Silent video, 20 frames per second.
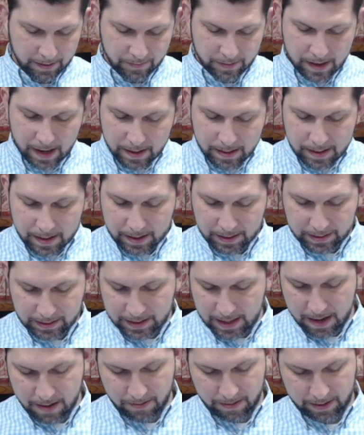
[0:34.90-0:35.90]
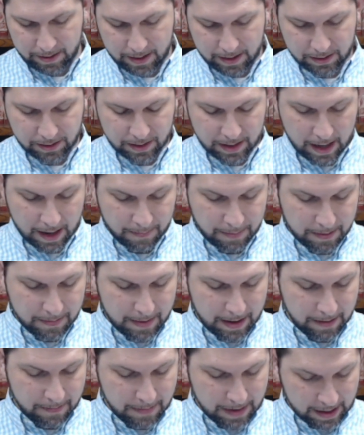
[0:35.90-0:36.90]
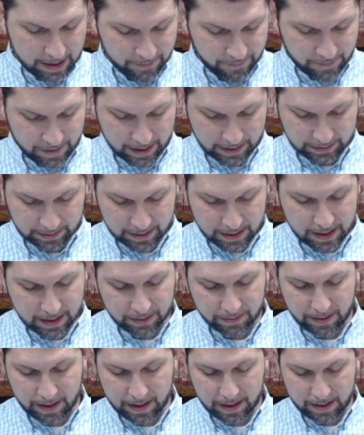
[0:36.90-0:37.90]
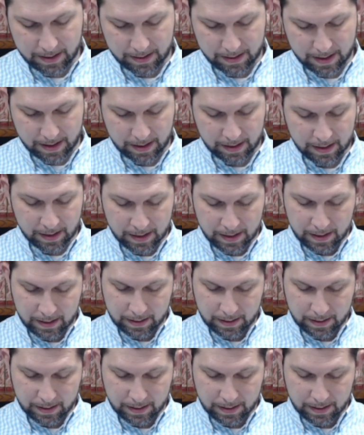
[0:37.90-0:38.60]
For nothing is secret that shall not be made manifest, neither anything